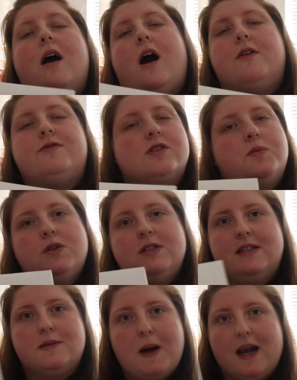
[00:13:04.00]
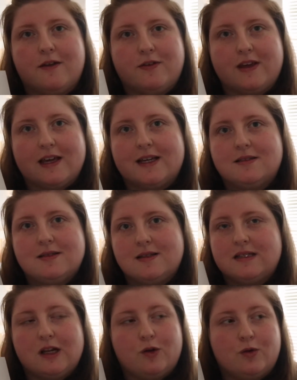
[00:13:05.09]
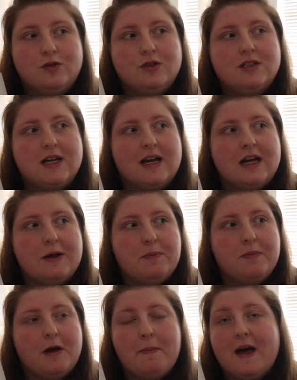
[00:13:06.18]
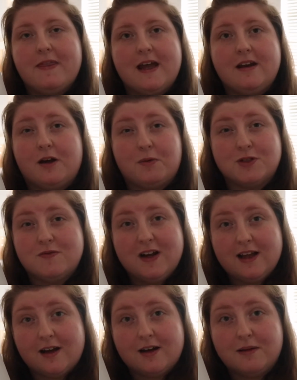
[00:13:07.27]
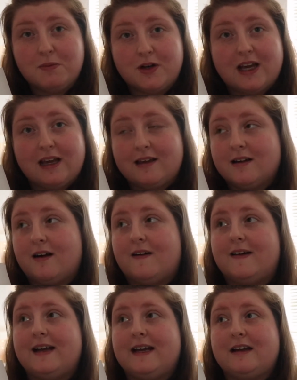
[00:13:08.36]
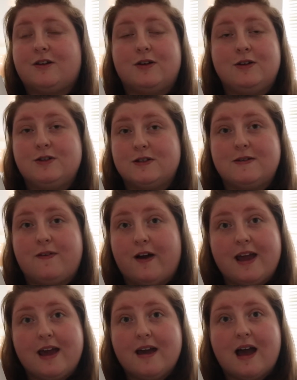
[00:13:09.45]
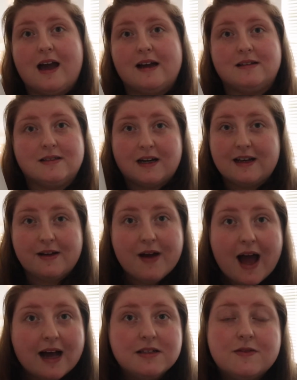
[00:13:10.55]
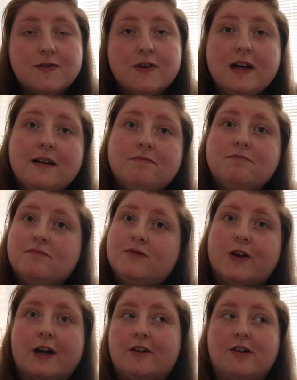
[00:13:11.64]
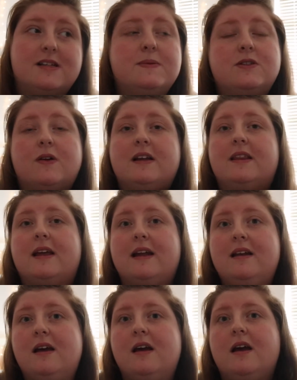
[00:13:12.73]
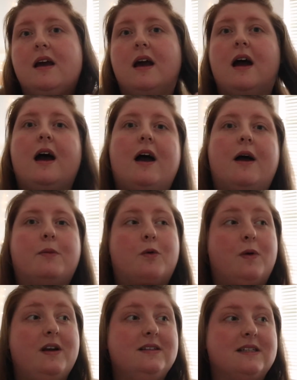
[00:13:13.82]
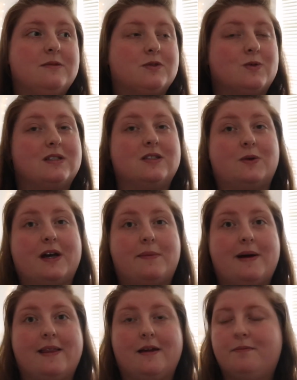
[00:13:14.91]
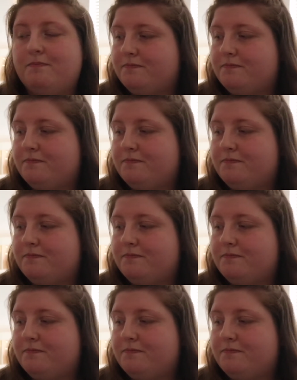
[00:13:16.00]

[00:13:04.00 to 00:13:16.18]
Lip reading: I've just wanted this palette for years since it launched, and back then I wasn't really earning money, I couldn't justify it, and I never asked for it for like Christmas or anything, or when I did it was always sold out back then.